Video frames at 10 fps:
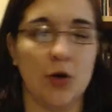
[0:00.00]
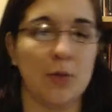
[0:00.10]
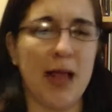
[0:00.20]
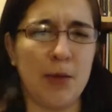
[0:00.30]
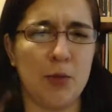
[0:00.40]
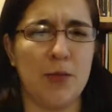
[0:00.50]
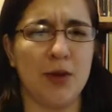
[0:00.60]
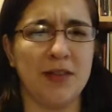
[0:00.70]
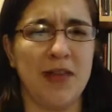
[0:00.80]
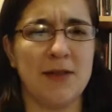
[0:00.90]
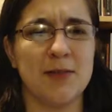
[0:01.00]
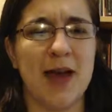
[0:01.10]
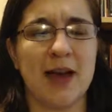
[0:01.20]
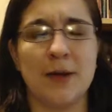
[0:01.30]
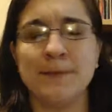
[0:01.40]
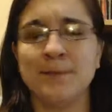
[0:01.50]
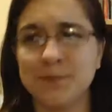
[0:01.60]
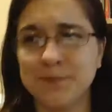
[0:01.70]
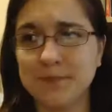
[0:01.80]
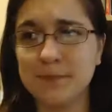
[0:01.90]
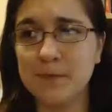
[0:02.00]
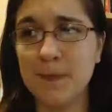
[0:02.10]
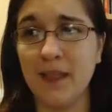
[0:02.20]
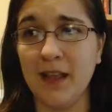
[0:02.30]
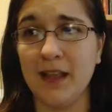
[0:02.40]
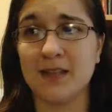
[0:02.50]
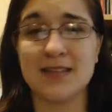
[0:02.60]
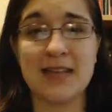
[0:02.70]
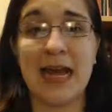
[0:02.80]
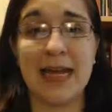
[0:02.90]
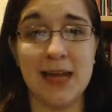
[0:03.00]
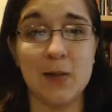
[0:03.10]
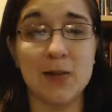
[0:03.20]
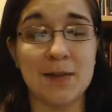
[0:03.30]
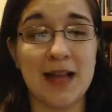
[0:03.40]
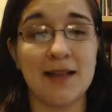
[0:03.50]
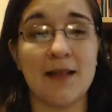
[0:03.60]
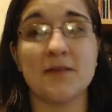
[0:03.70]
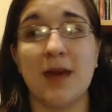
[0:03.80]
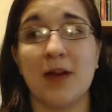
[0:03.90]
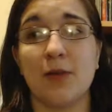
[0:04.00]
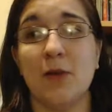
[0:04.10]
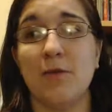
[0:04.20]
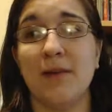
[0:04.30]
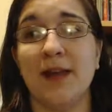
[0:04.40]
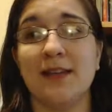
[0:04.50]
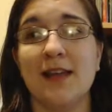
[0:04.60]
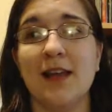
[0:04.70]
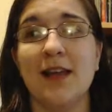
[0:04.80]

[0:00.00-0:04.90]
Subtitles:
or Black Preborn Lives Matter, because it's tying in with the Black Lives Matter movement